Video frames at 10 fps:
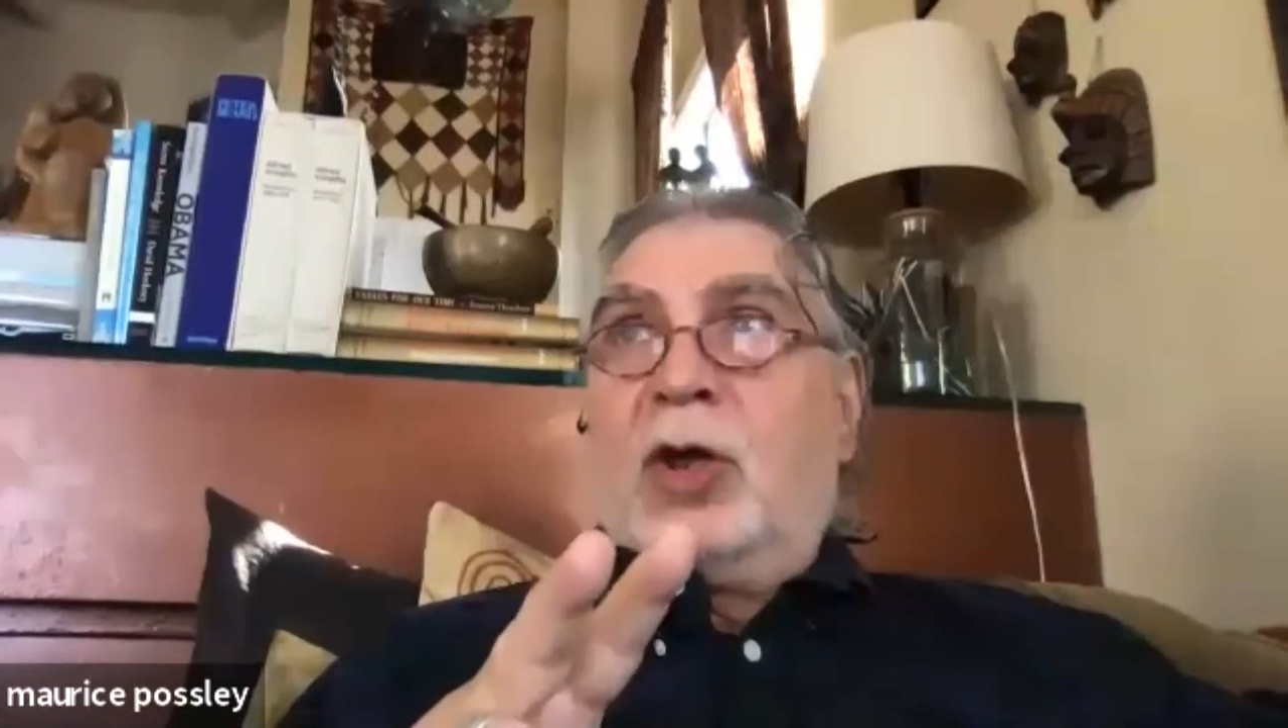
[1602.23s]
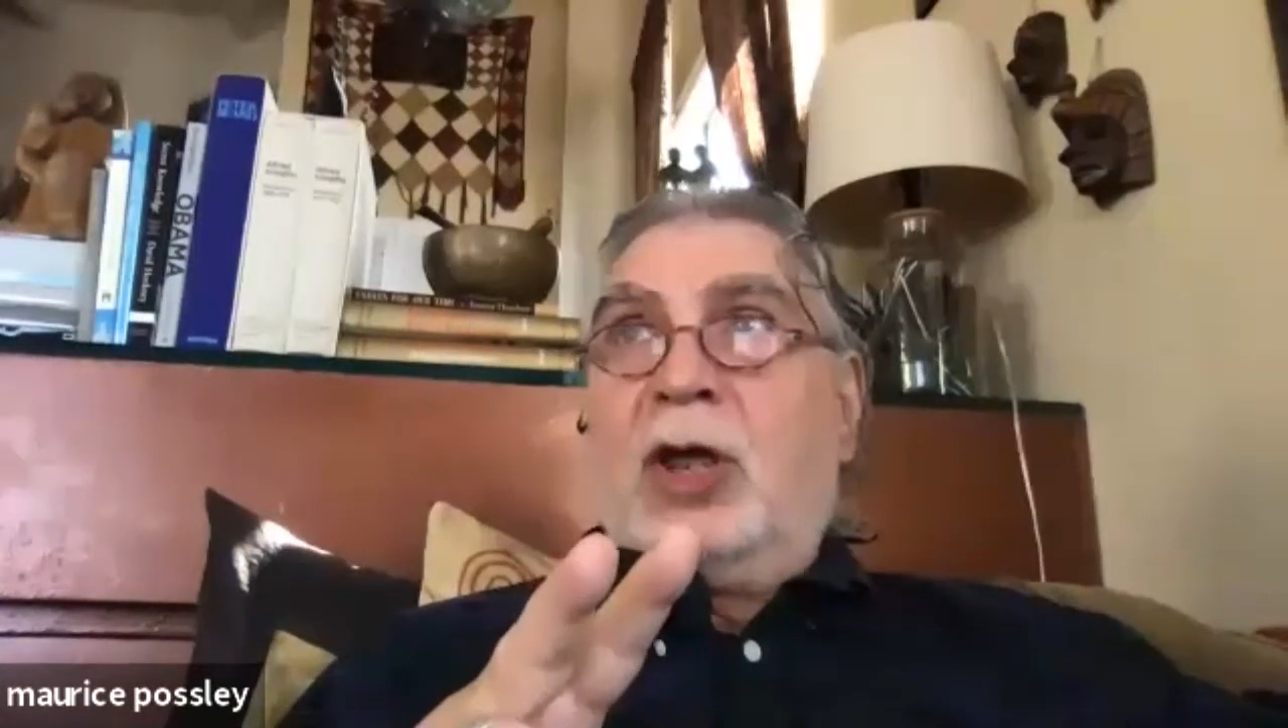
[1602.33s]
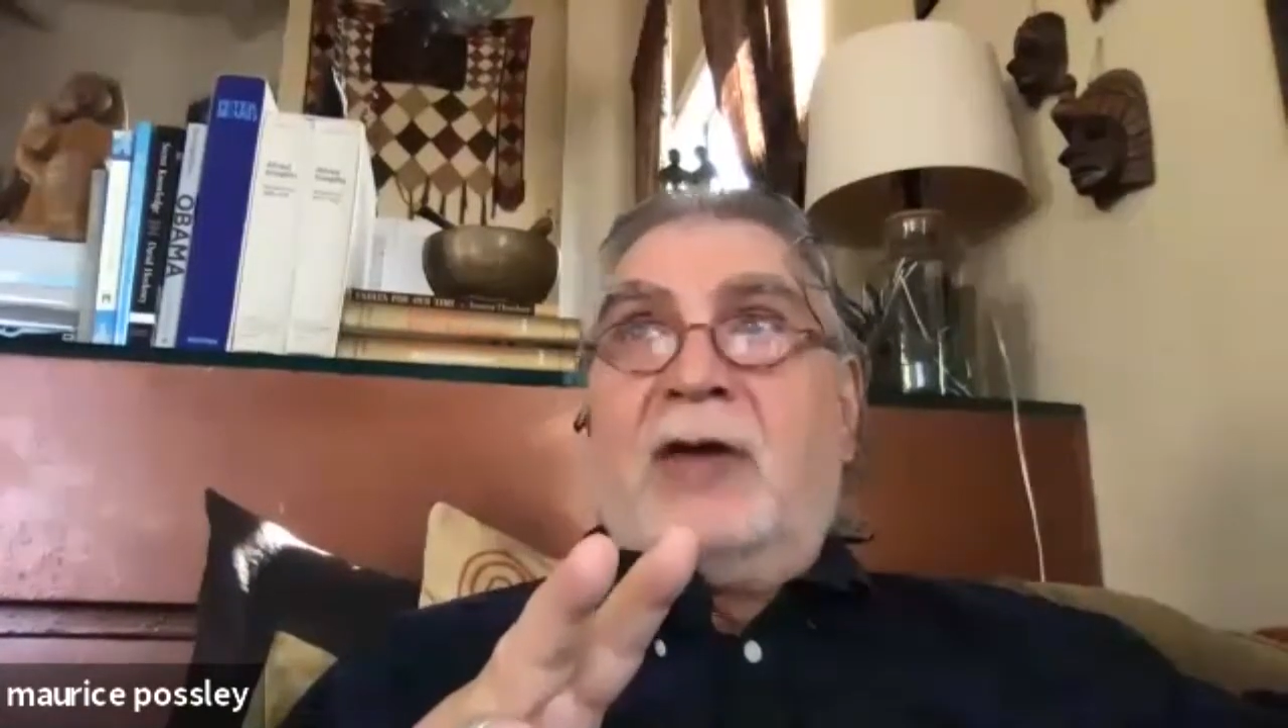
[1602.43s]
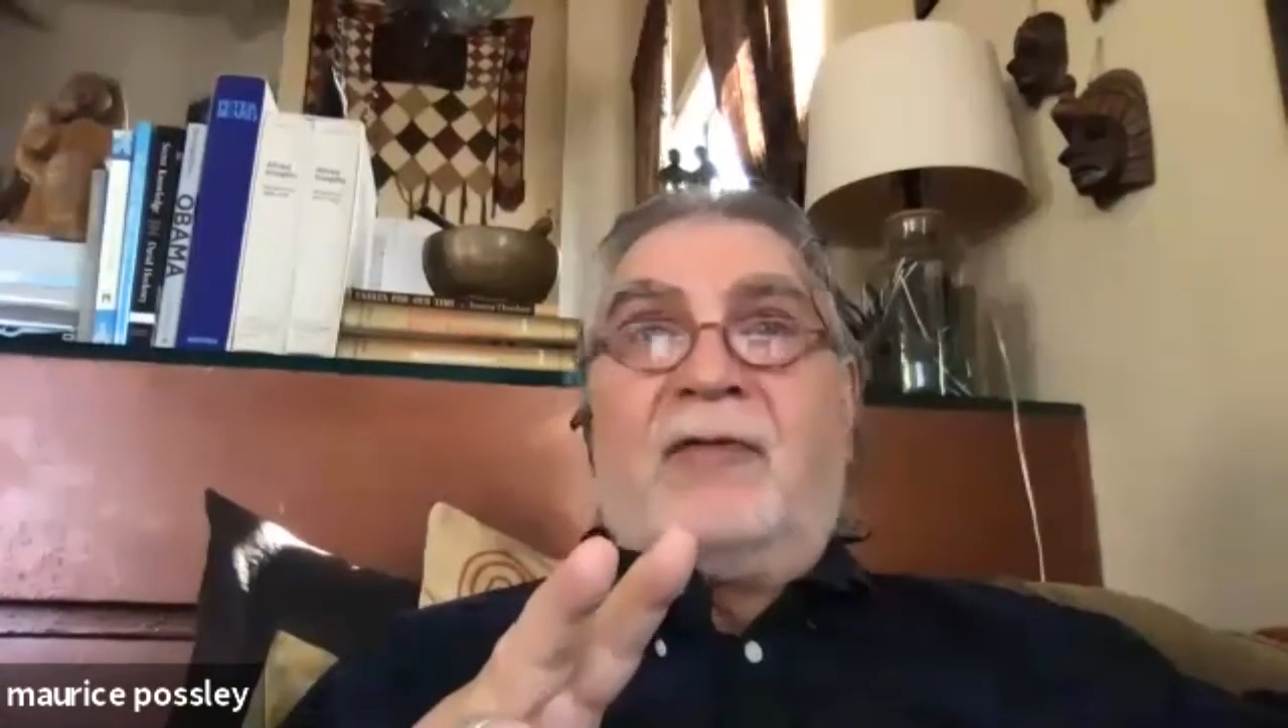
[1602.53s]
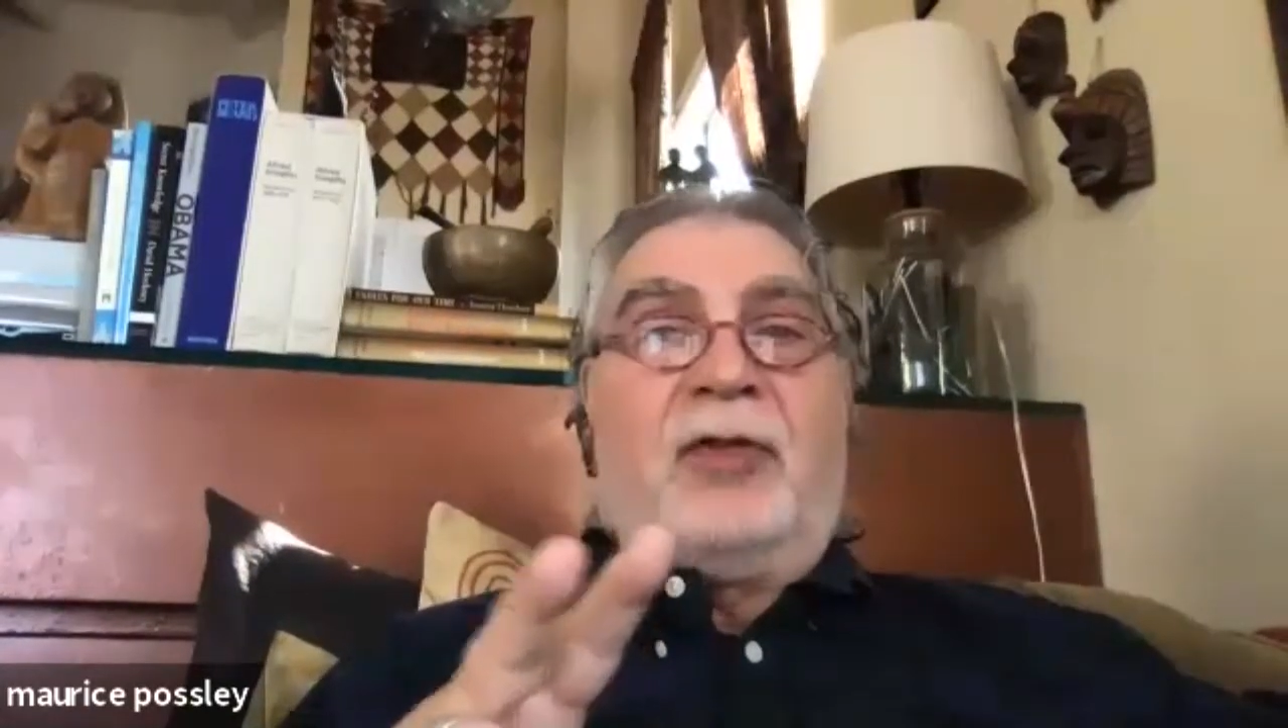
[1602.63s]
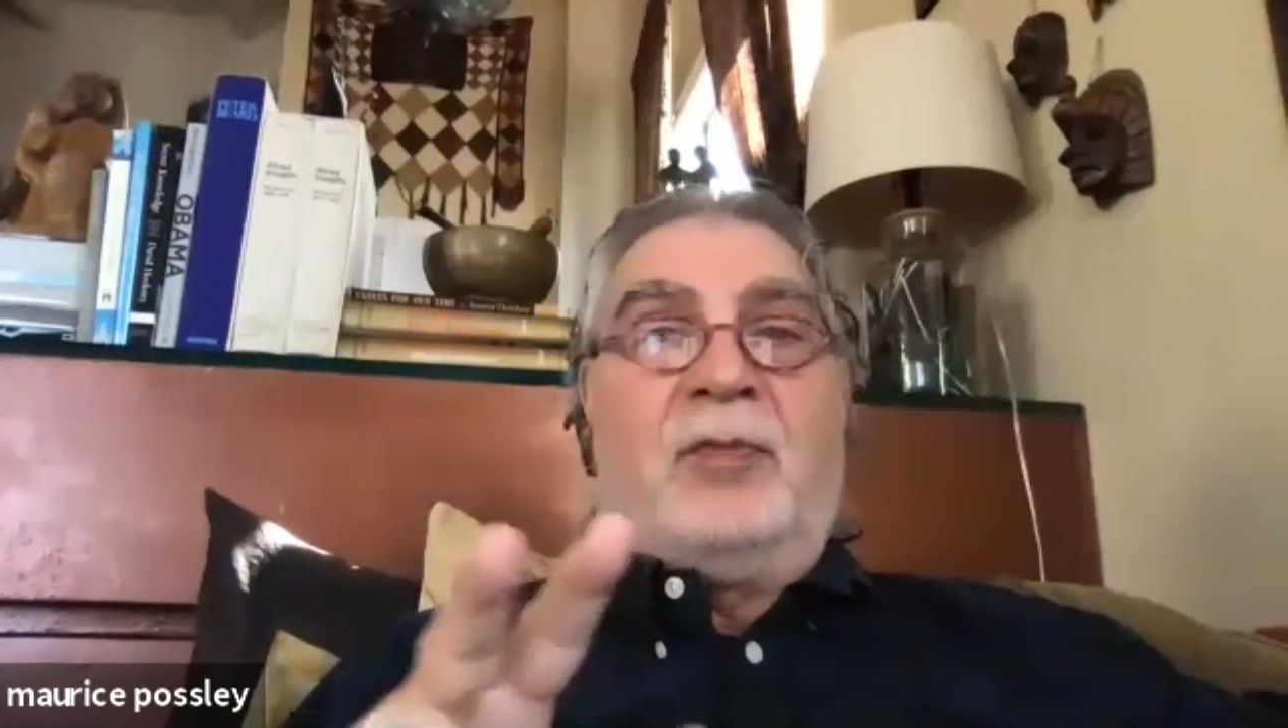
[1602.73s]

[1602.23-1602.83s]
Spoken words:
if the